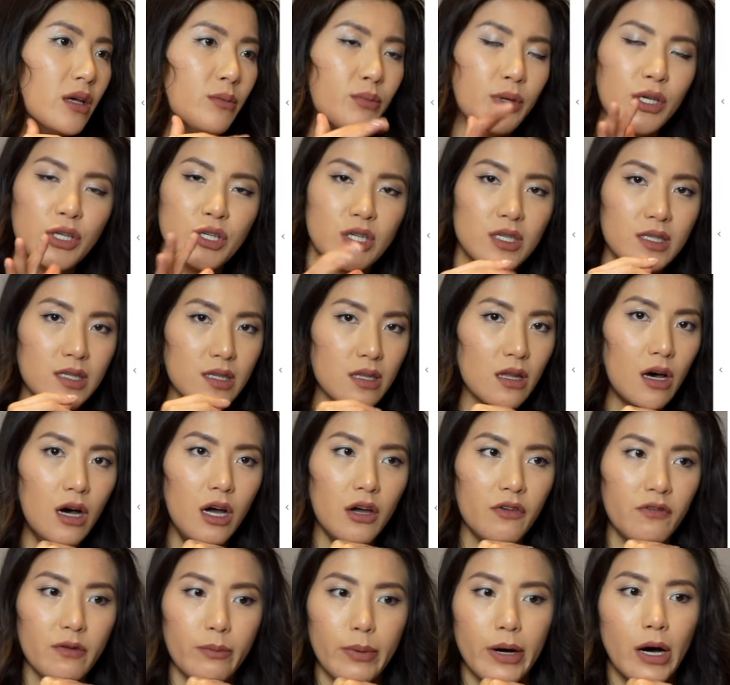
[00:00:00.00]
beauty's in the
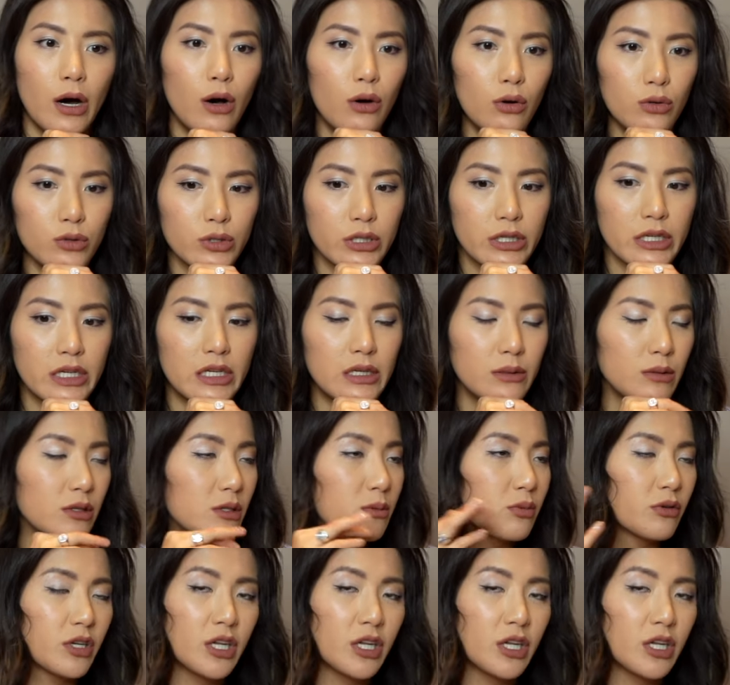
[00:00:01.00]
eye of the beholder and,